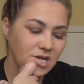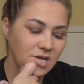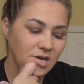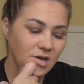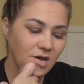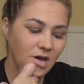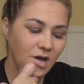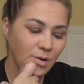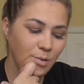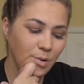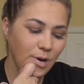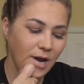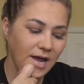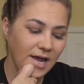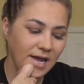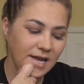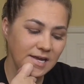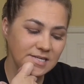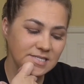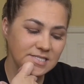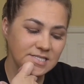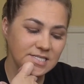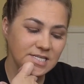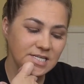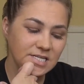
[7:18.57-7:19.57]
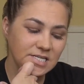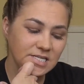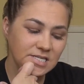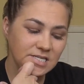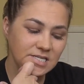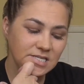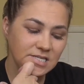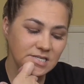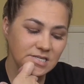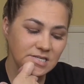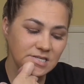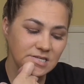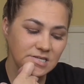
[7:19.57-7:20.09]
All right,
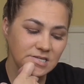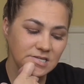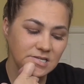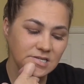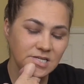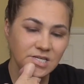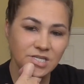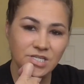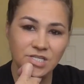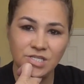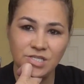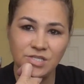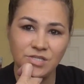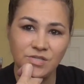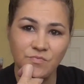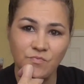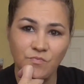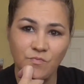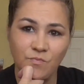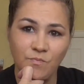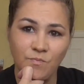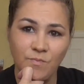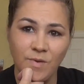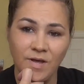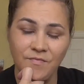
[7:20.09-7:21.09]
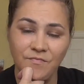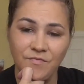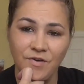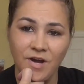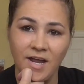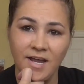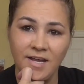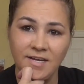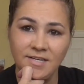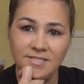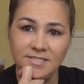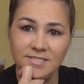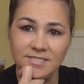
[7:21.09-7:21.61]
my
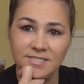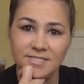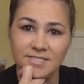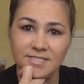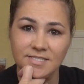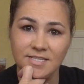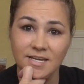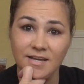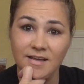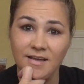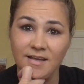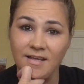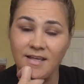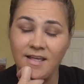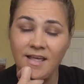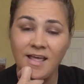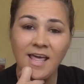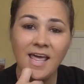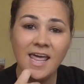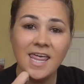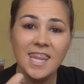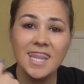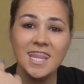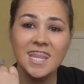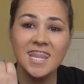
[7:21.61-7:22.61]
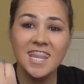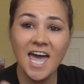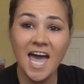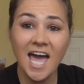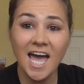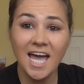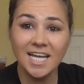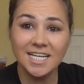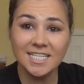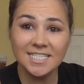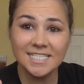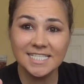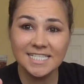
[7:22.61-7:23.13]
friends,
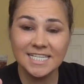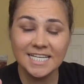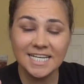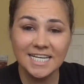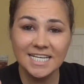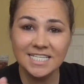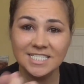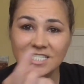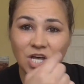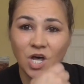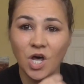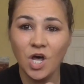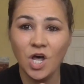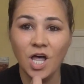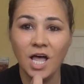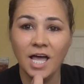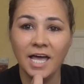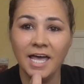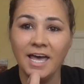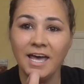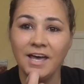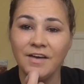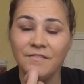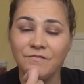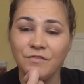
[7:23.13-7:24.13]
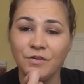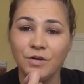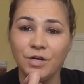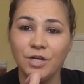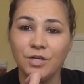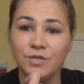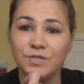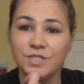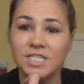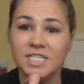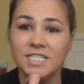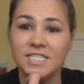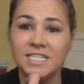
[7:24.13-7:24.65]
that is all I have for
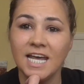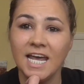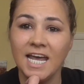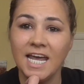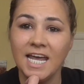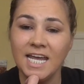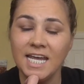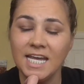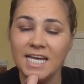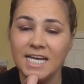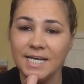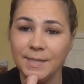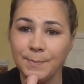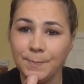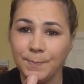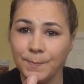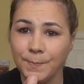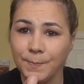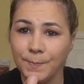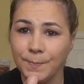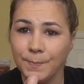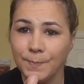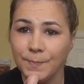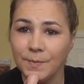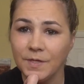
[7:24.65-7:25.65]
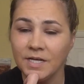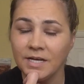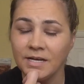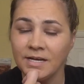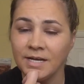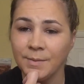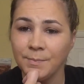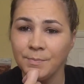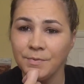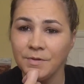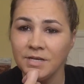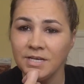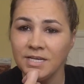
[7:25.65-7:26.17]
you today.
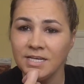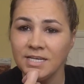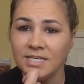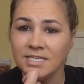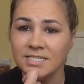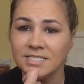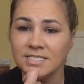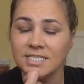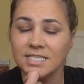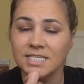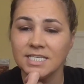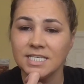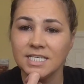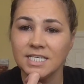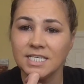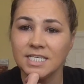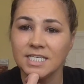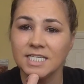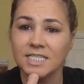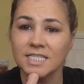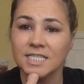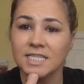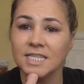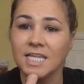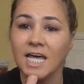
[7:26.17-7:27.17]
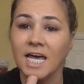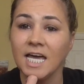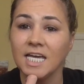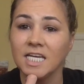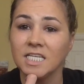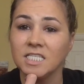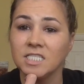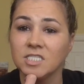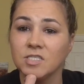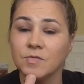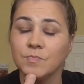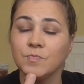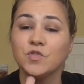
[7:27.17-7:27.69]
Please like
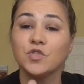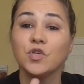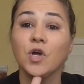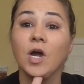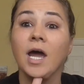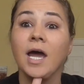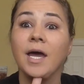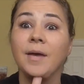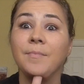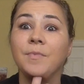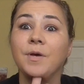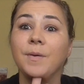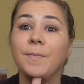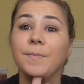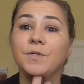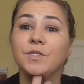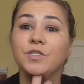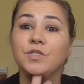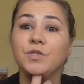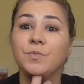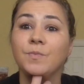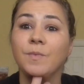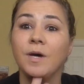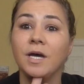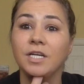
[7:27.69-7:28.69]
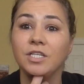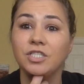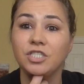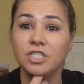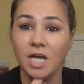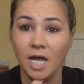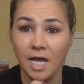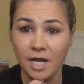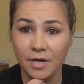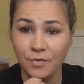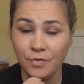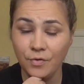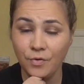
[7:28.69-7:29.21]
and subscribe to my
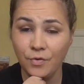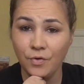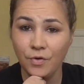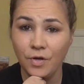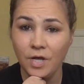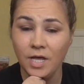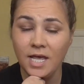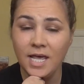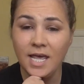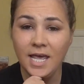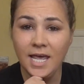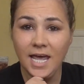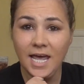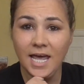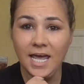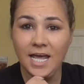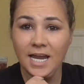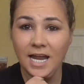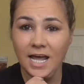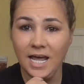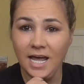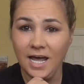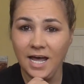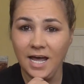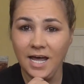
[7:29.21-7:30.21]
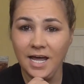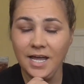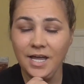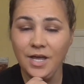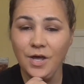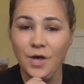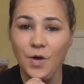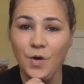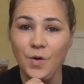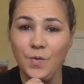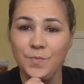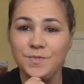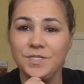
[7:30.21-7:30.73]
channel, and I
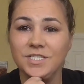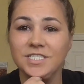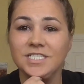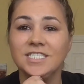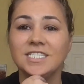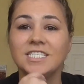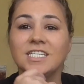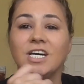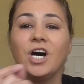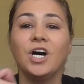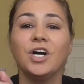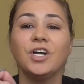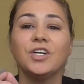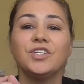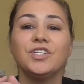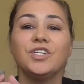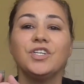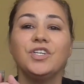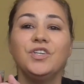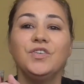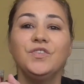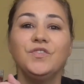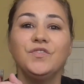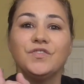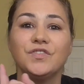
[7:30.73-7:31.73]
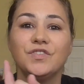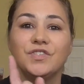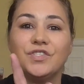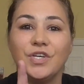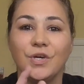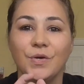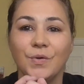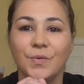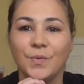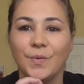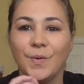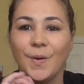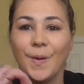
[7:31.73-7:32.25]
hope to talk to you
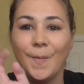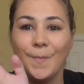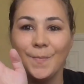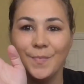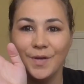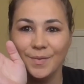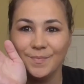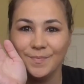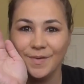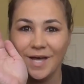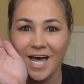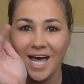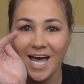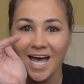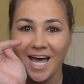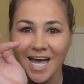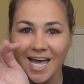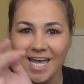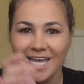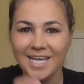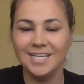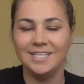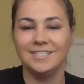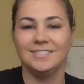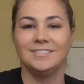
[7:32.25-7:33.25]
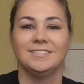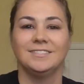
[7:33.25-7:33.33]
soon. Bye-bye.